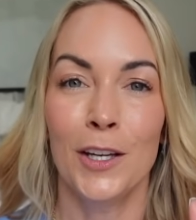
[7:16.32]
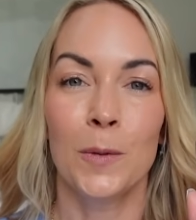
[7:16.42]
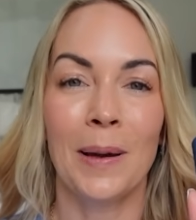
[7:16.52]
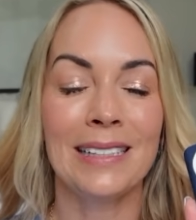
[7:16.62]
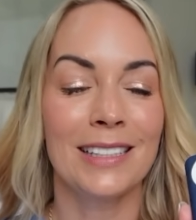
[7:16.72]
You
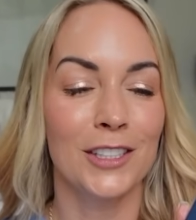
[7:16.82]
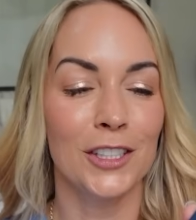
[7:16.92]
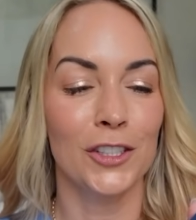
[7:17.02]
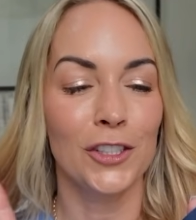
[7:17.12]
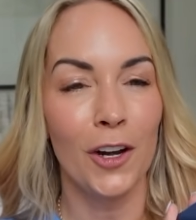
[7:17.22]
basically
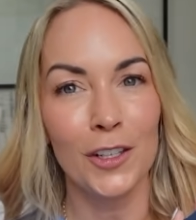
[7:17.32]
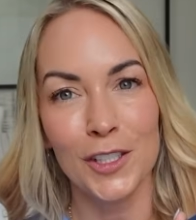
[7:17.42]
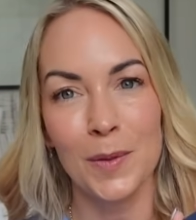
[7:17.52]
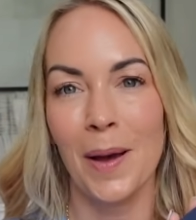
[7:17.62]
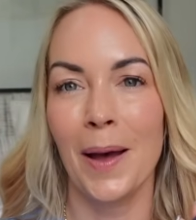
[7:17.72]
just charge
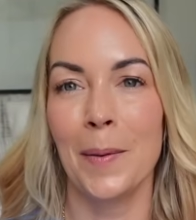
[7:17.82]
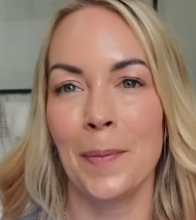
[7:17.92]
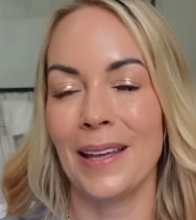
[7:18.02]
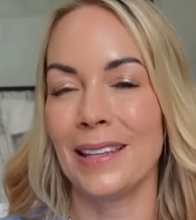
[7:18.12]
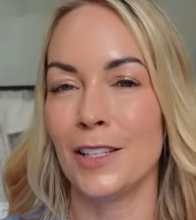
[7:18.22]
them up,
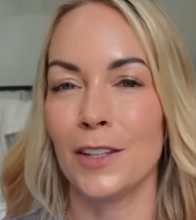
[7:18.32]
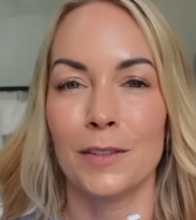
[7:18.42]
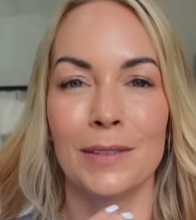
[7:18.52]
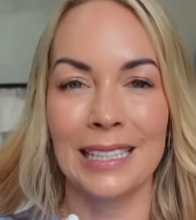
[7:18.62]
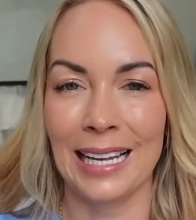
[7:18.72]
and then they're
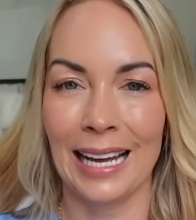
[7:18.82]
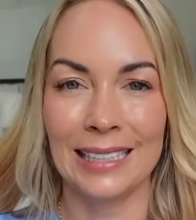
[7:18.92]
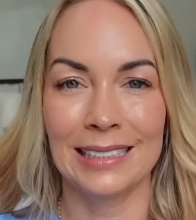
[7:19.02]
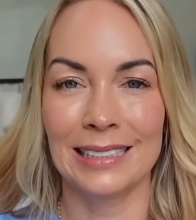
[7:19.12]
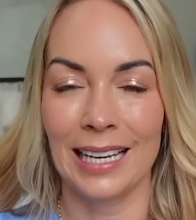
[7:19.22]
really
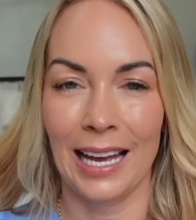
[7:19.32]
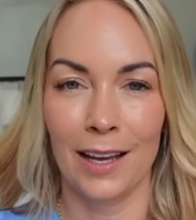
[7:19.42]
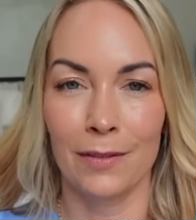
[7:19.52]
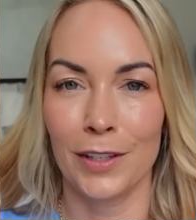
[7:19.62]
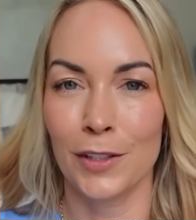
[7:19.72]
handy to
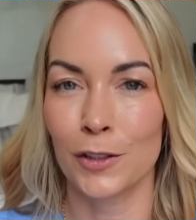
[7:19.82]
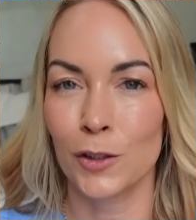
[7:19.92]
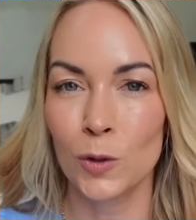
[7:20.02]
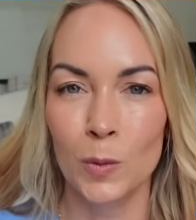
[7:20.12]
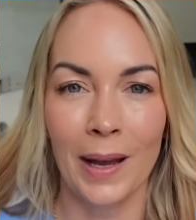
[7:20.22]
have in your
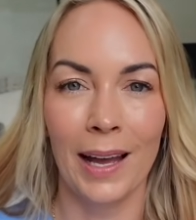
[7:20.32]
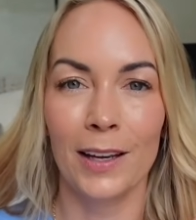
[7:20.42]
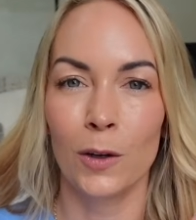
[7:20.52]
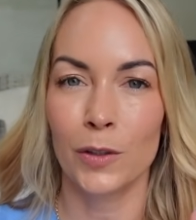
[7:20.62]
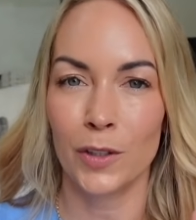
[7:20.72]
school
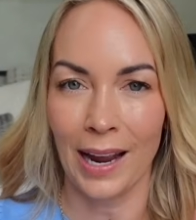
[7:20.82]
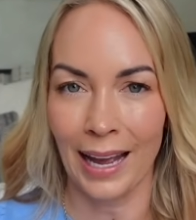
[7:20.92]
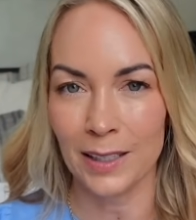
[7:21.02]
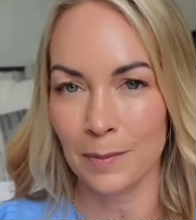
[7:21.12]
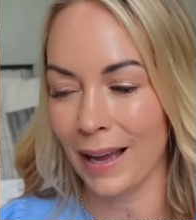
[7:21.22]
bag or your
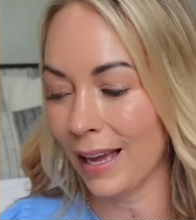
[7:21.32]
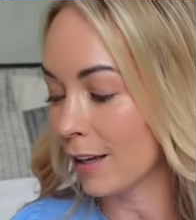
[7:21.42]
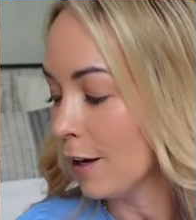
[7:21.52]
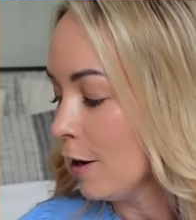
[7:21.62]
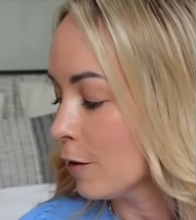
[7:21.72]
handbag